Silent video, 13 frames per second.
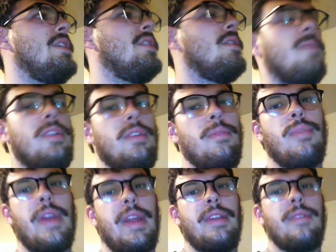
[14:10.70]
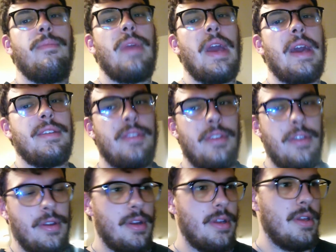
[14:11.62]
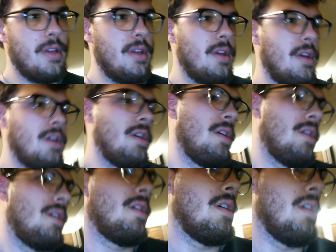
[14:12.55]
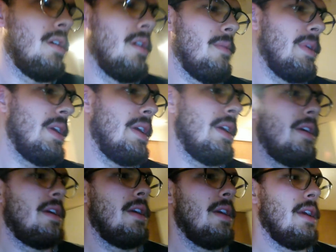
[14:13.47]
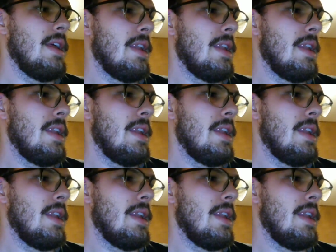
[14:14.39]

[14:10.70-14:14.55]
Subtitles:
about the brand ambassador. It